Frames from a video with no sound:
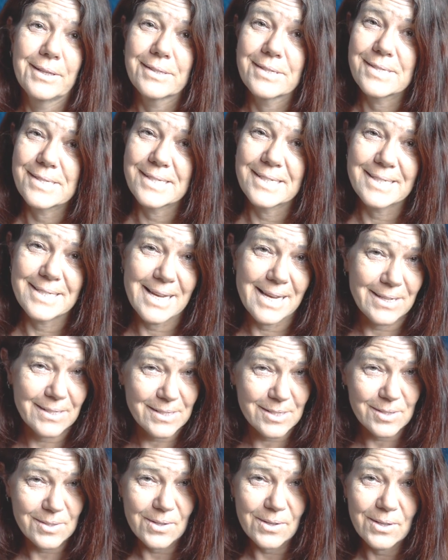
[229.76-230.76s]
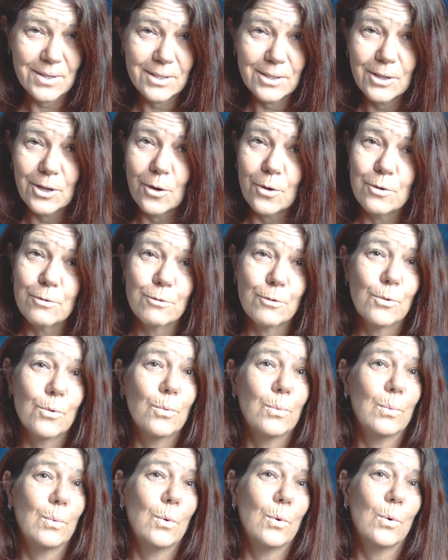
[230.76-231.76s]
sit outside, go for a
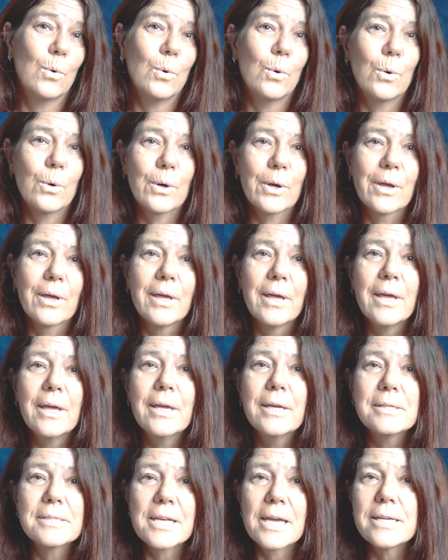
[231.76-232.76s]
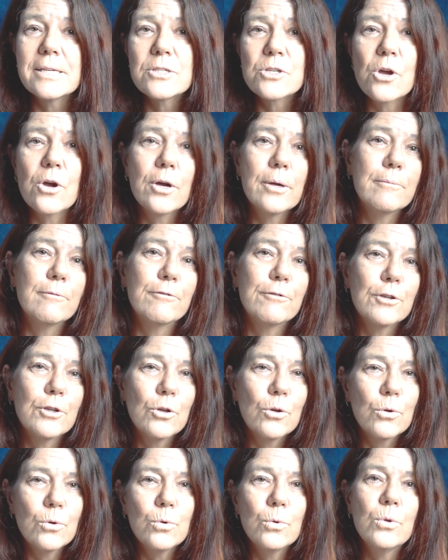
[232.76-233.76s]
walk, take time for
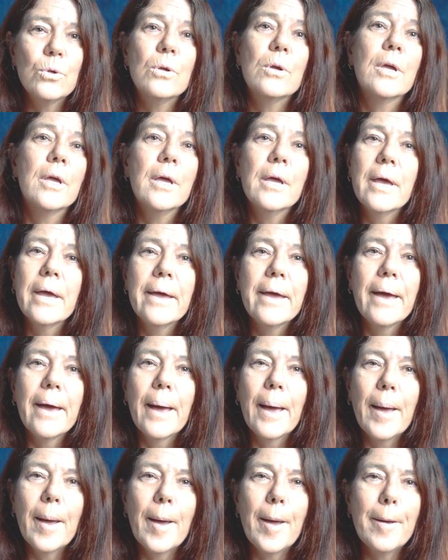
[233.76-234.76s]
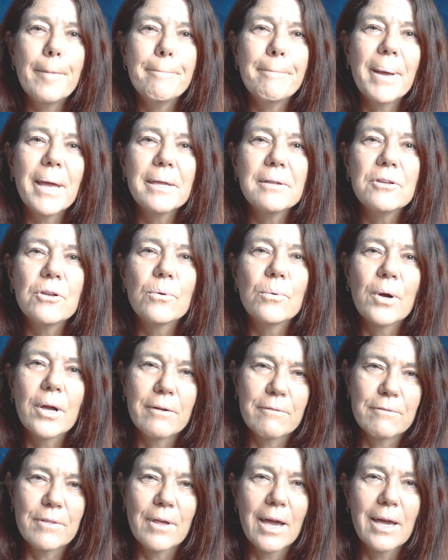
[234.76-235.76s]
you, and you'll
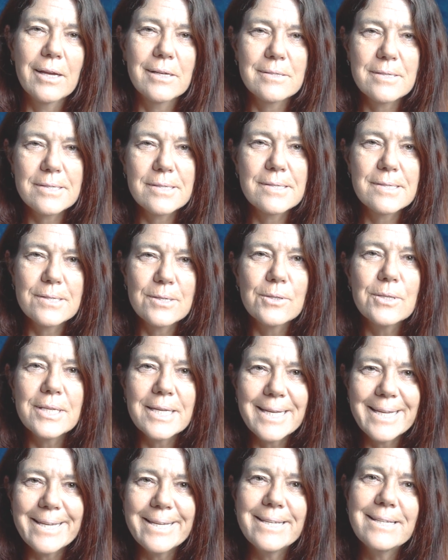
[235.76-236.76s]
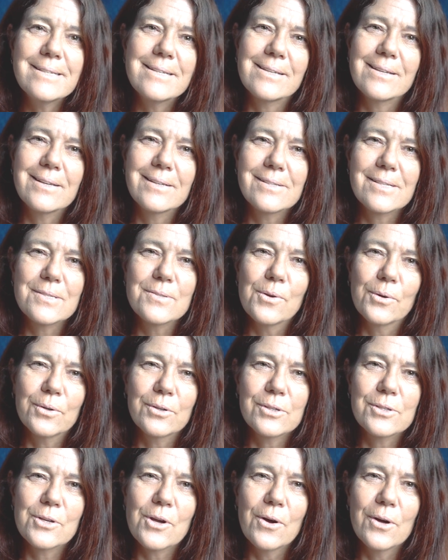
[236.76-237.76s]
have the answers you need. It's not a
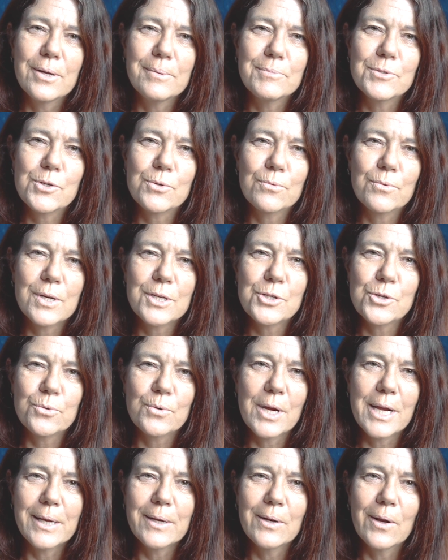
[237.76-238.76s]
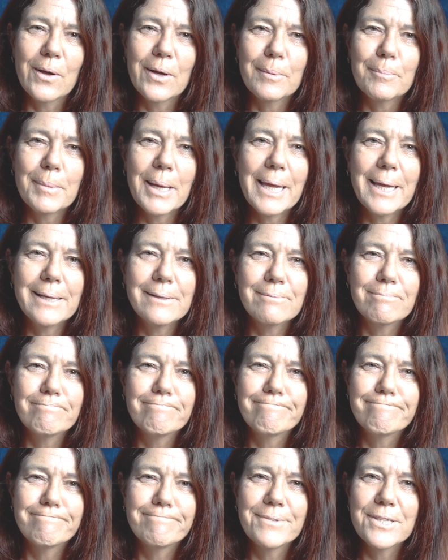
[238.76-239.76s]
time to rush around like mad
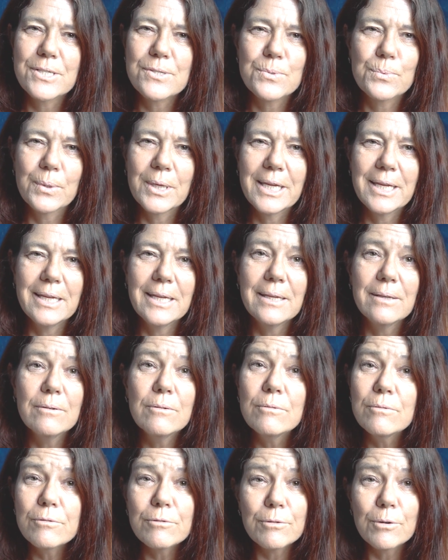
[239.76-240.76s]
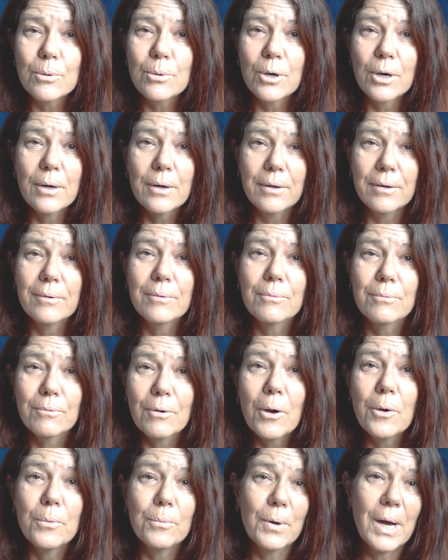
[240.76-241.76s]
this weekend for
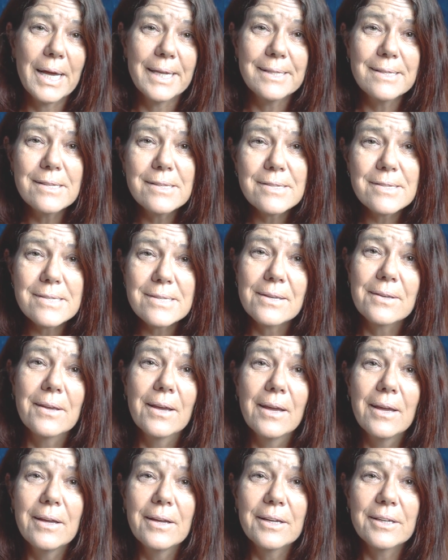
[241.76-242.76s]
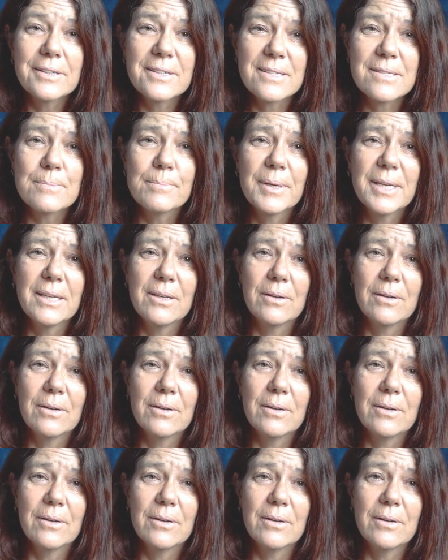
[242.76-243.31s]
row ones. It doesn't mean